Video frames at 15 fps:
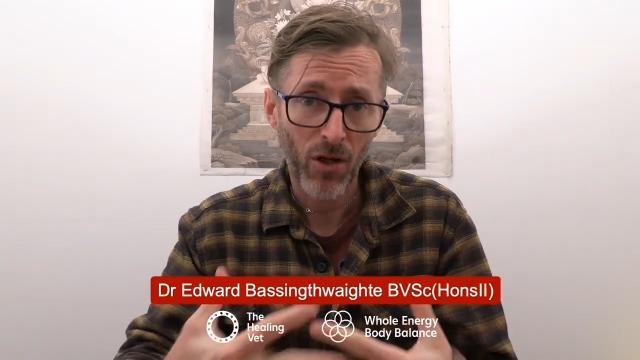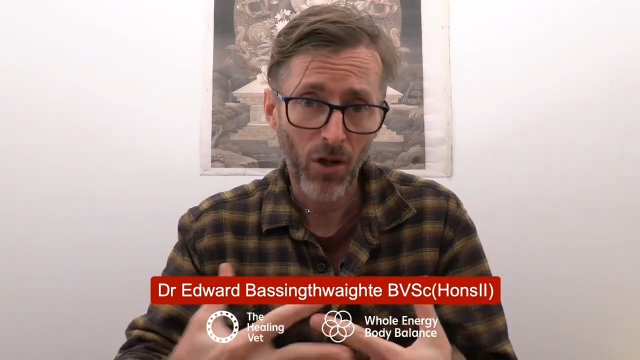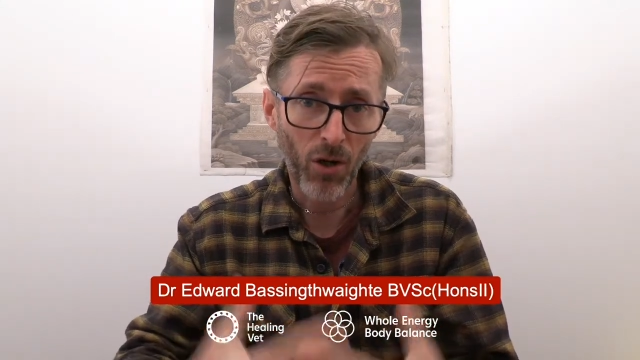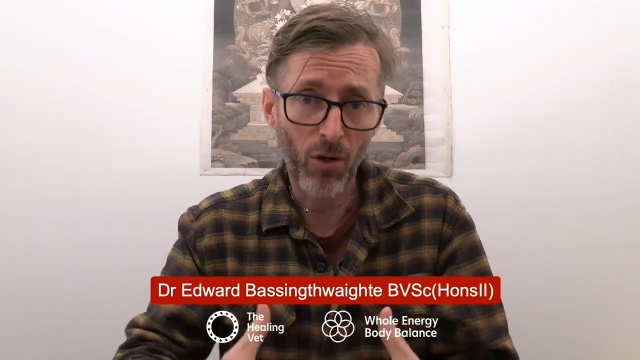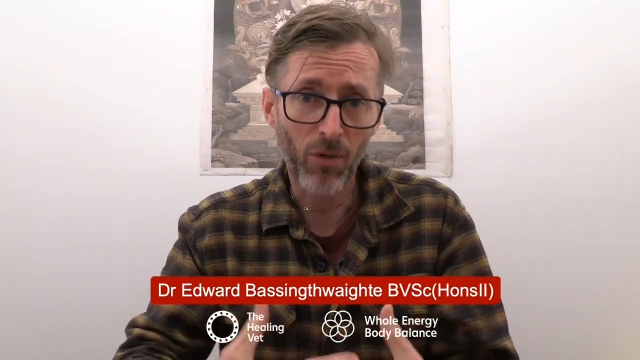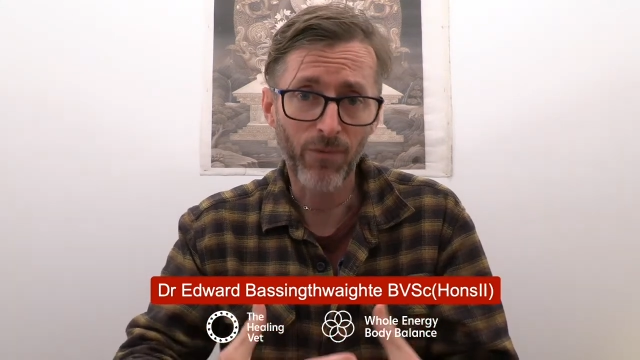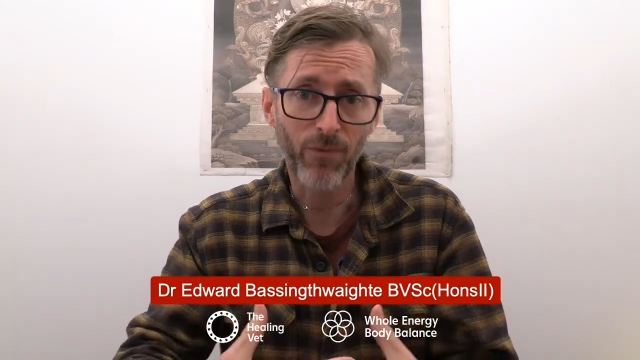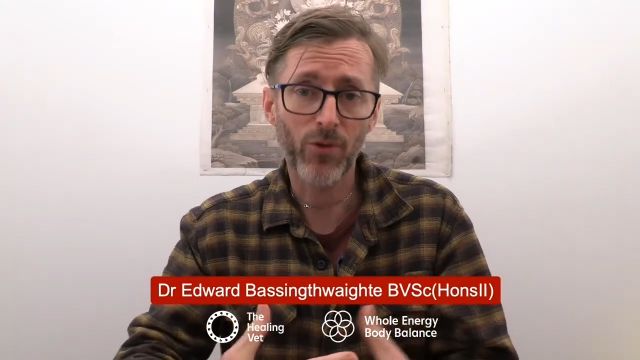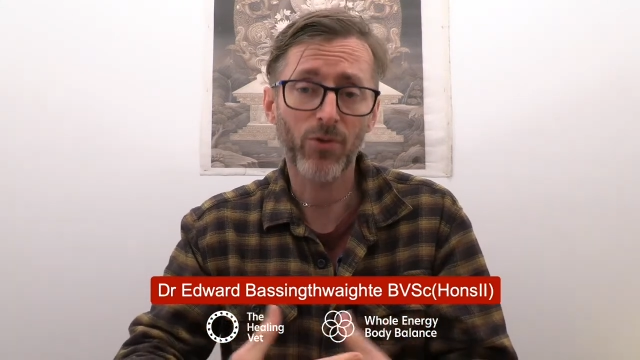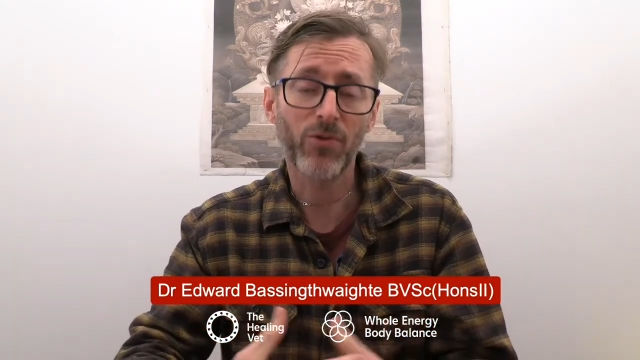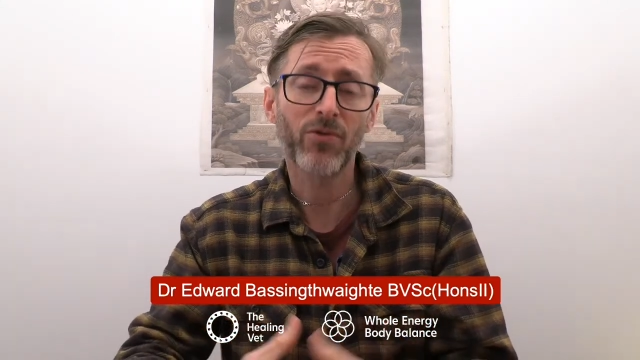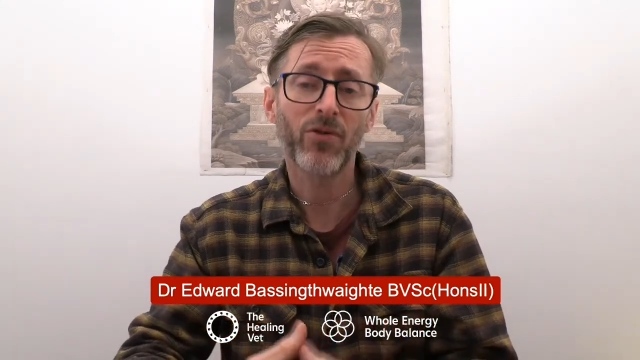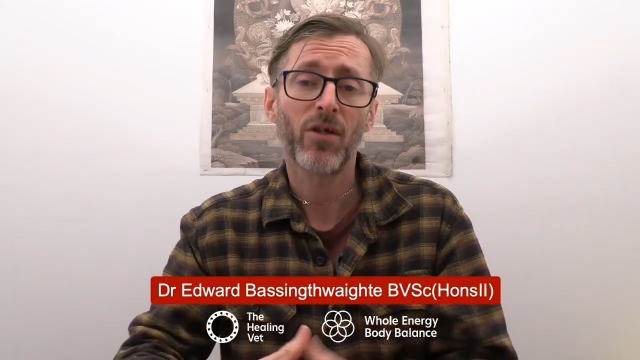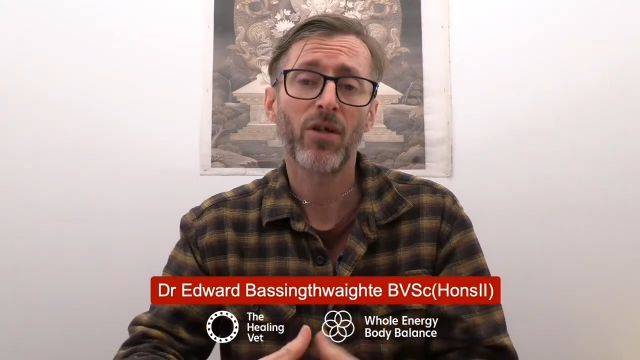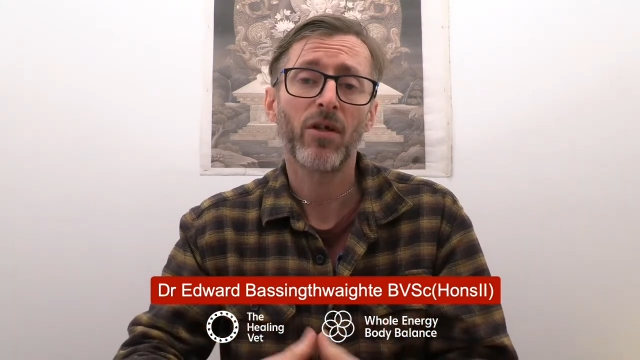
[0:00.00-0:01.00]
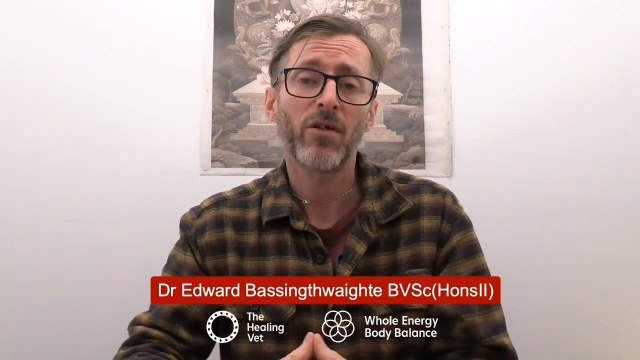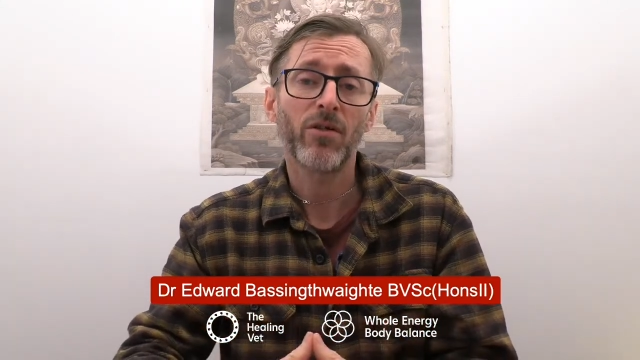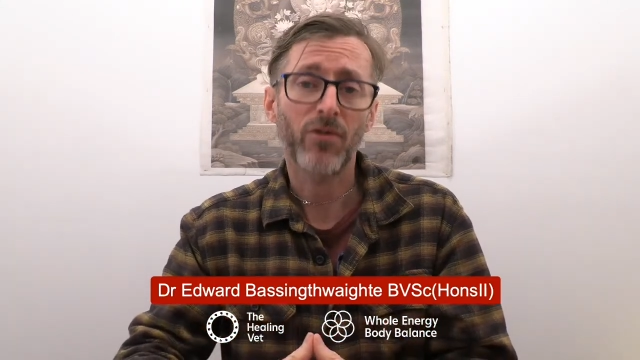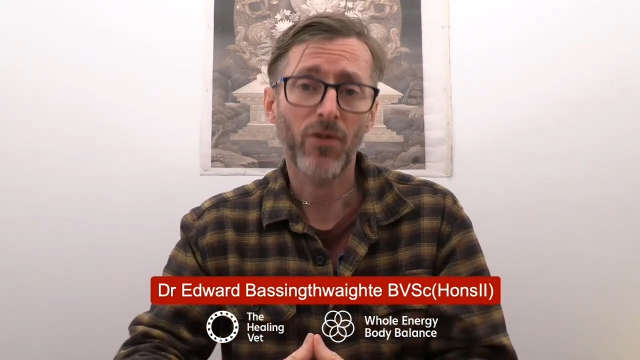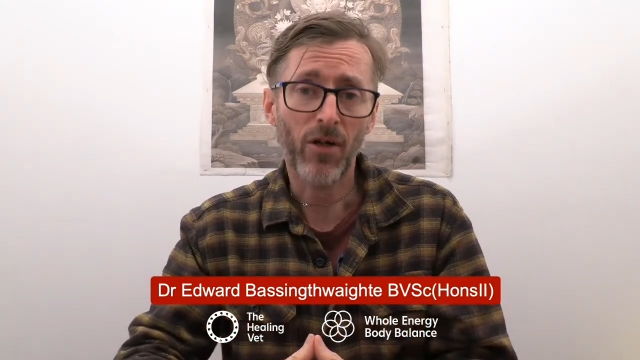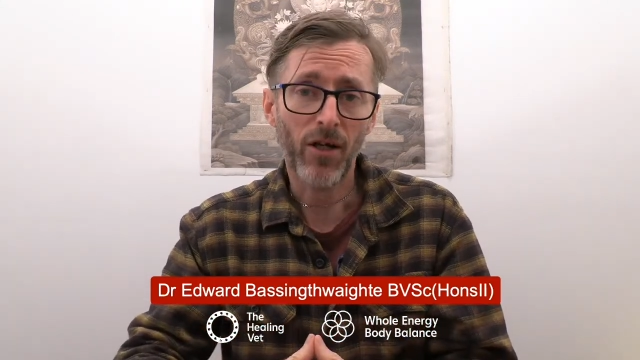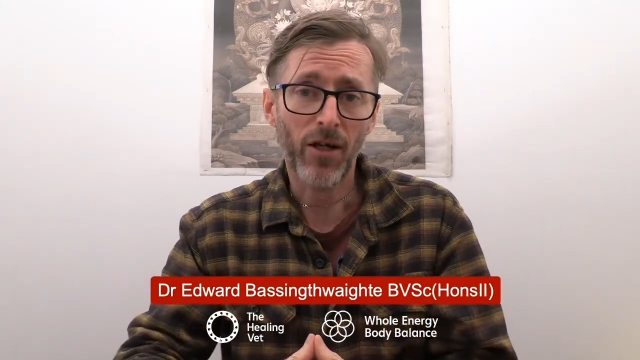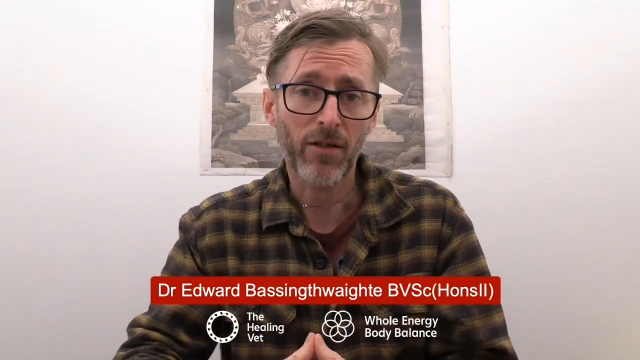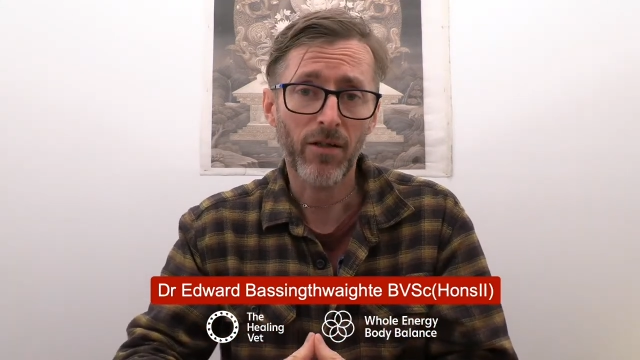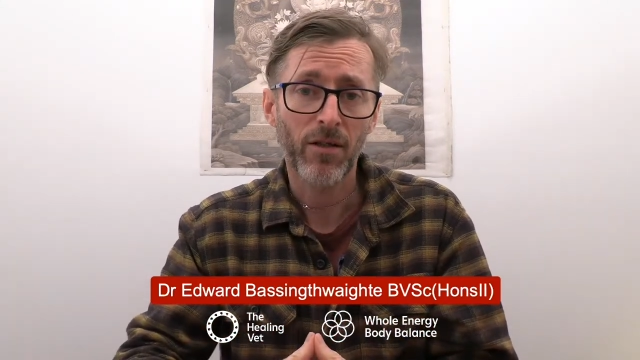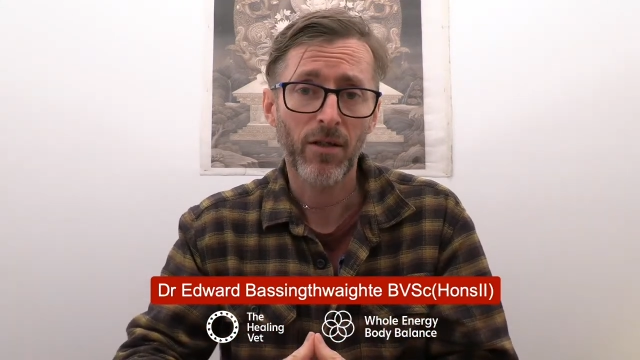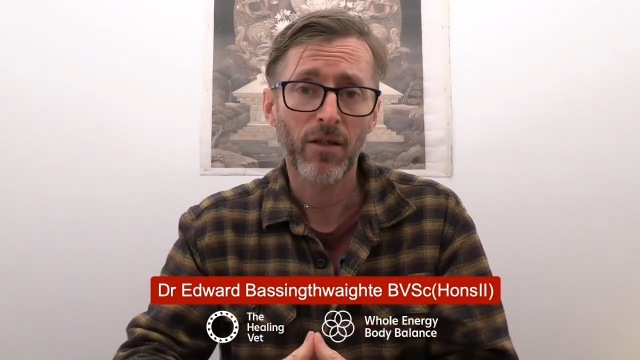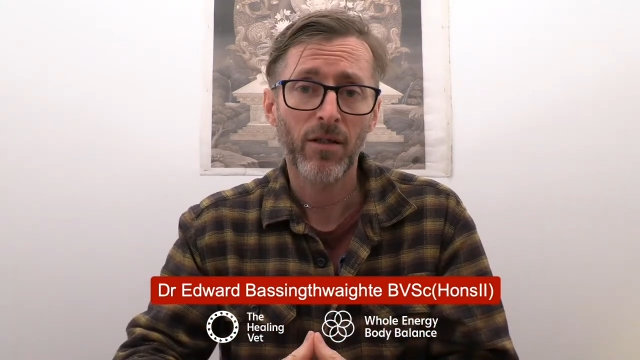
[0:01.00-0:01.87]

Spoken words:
whole foods diet.